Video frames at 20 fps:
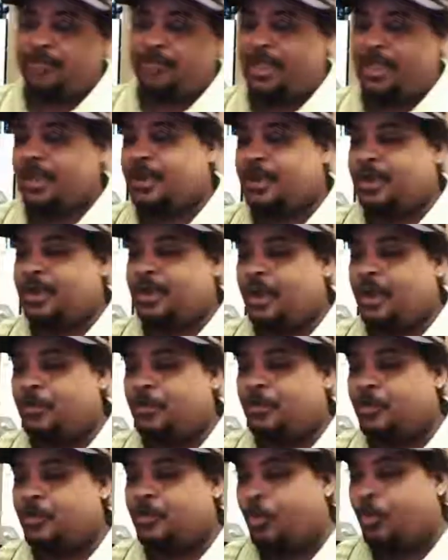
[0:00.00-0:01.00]
Man,
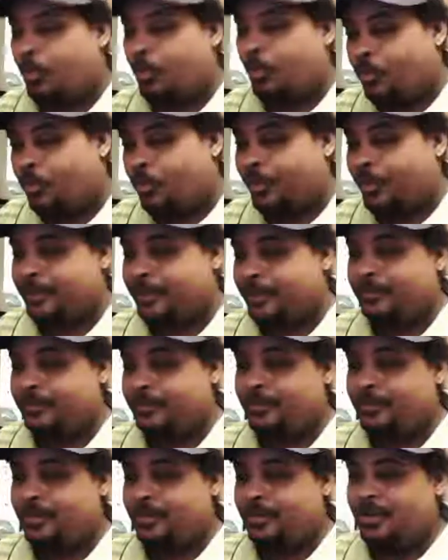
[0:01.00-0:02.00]
come on.
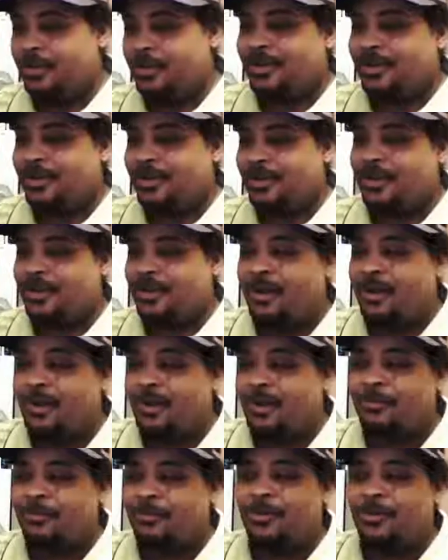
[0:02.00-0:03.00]

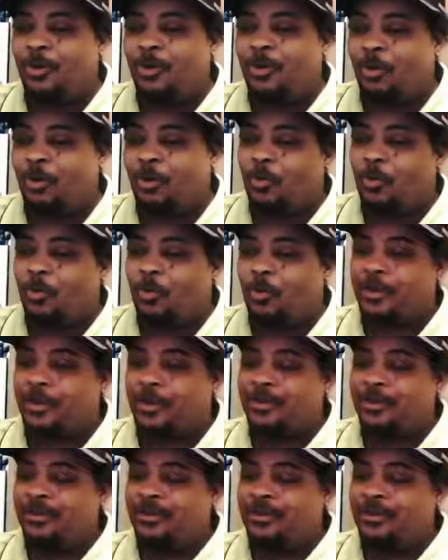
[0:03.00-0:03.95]
Come on.